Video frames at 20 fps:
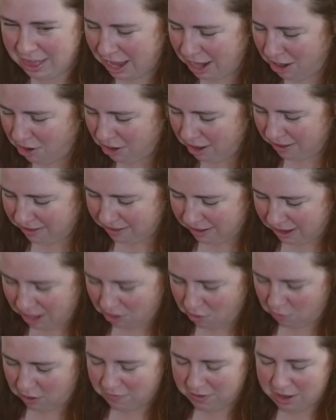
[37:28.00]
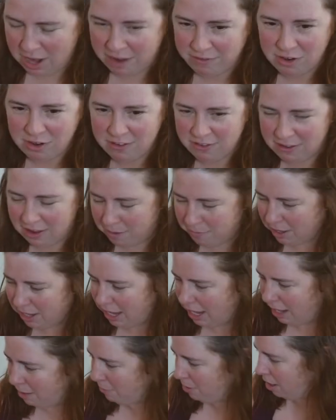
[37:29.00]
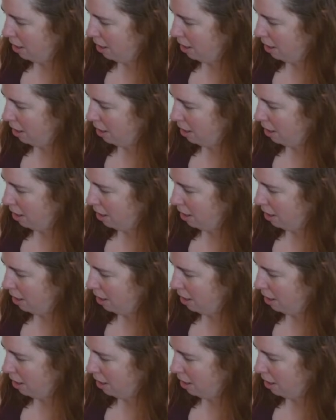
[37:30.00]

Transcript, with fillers: they couldn't see you, even after I set up the camera.